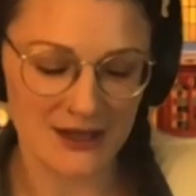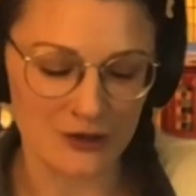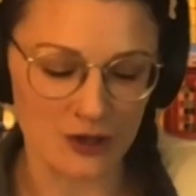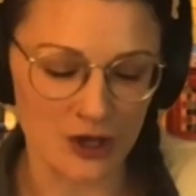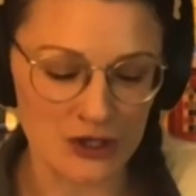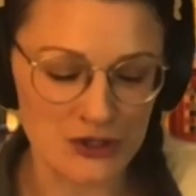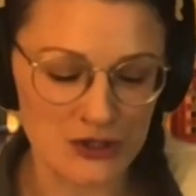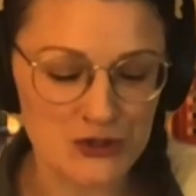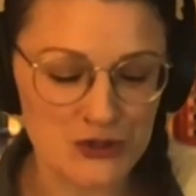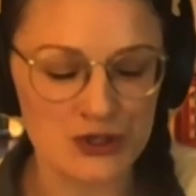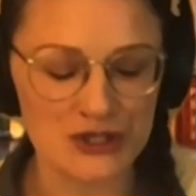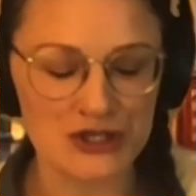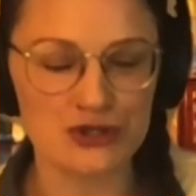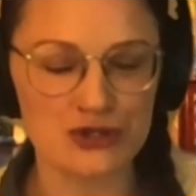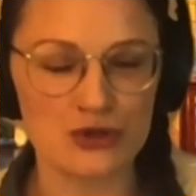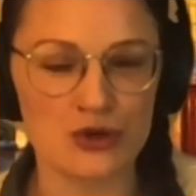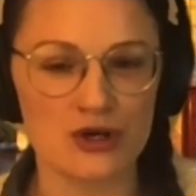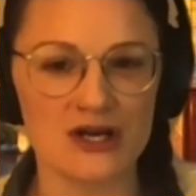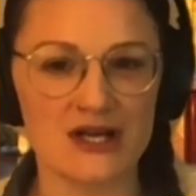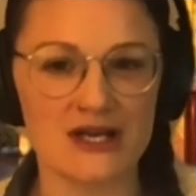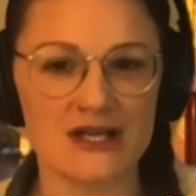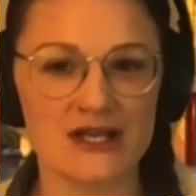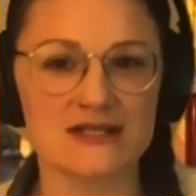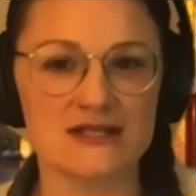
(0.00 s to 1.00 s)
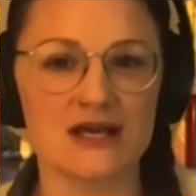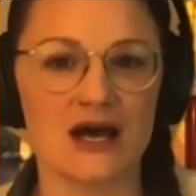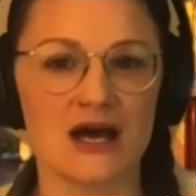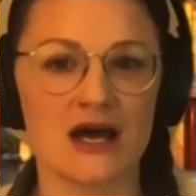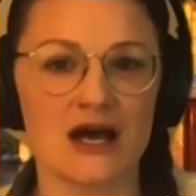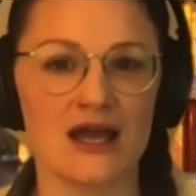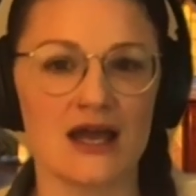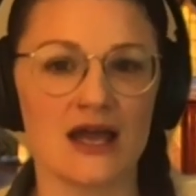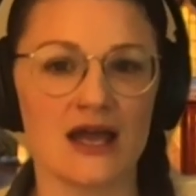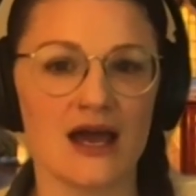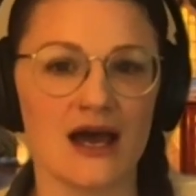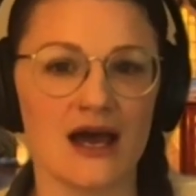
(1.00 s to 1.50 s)
Long story short is
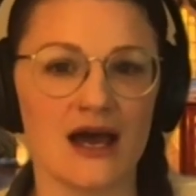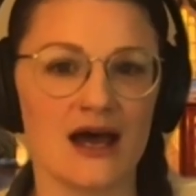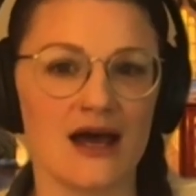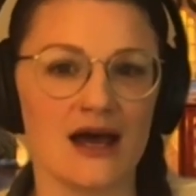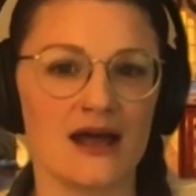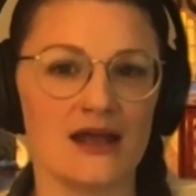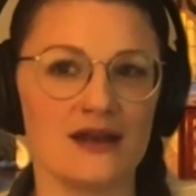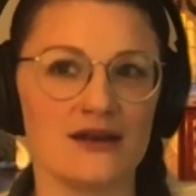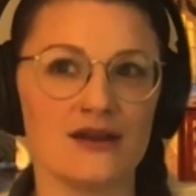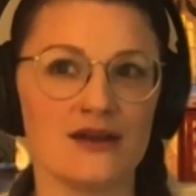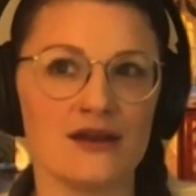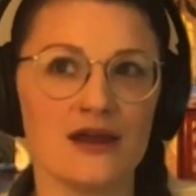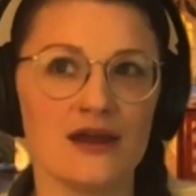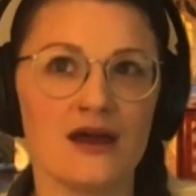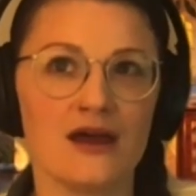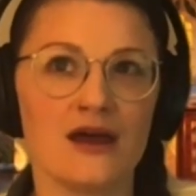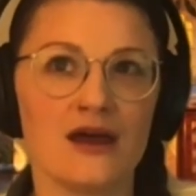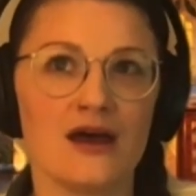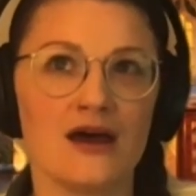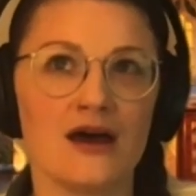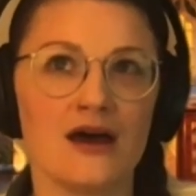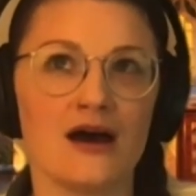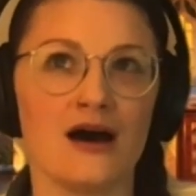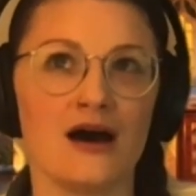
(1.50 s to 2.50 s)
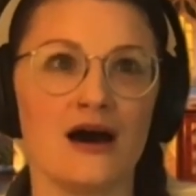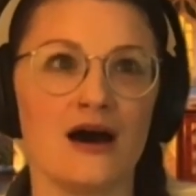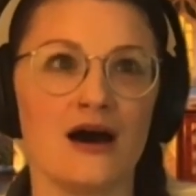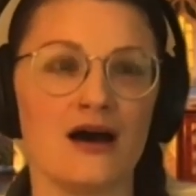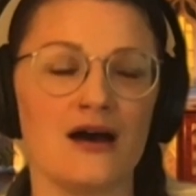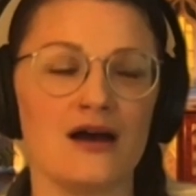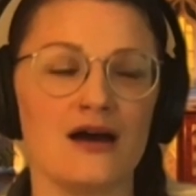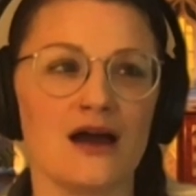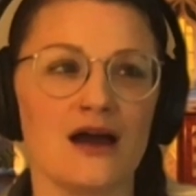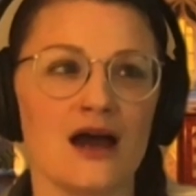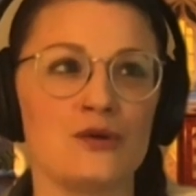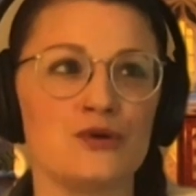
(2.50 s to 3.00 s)
I had,
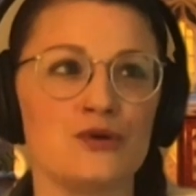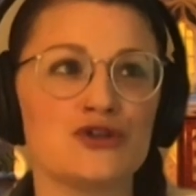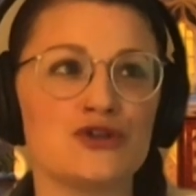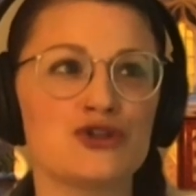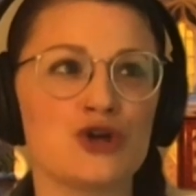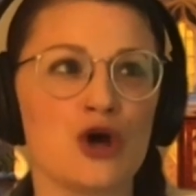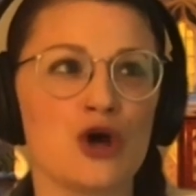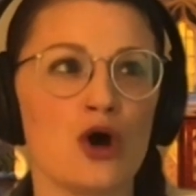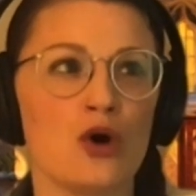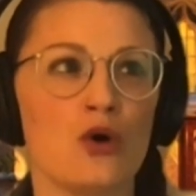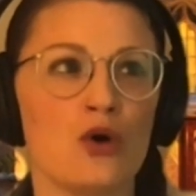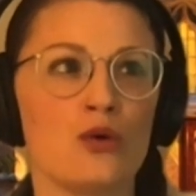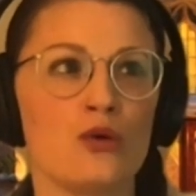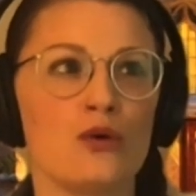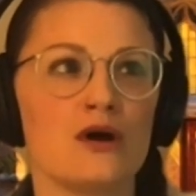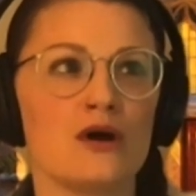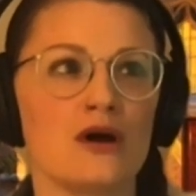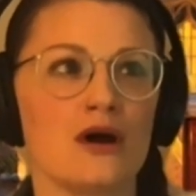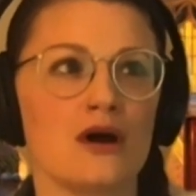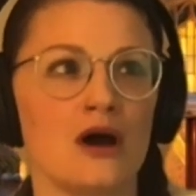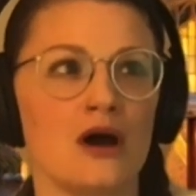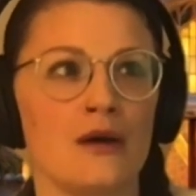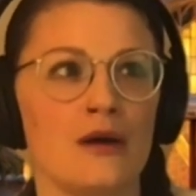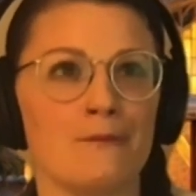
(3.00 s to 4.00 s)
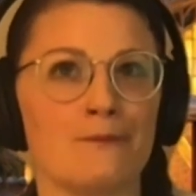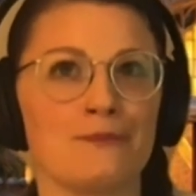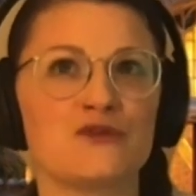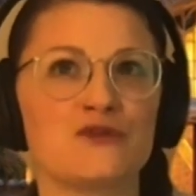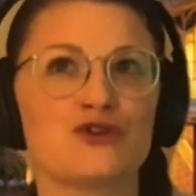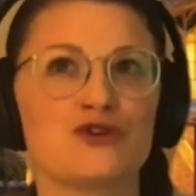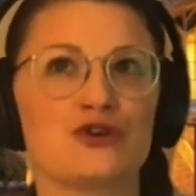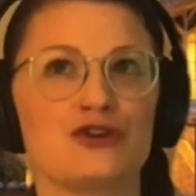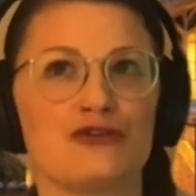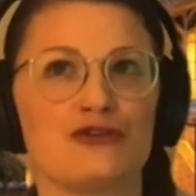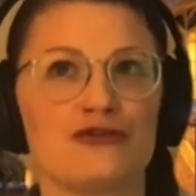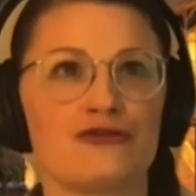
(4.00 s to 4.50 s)
uh, I was so um,
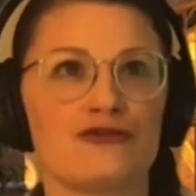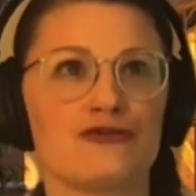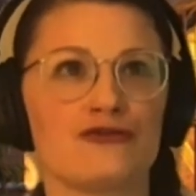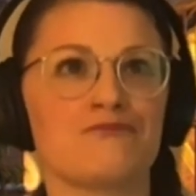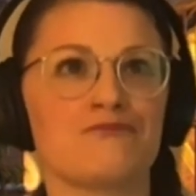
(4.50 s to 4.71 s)
sort of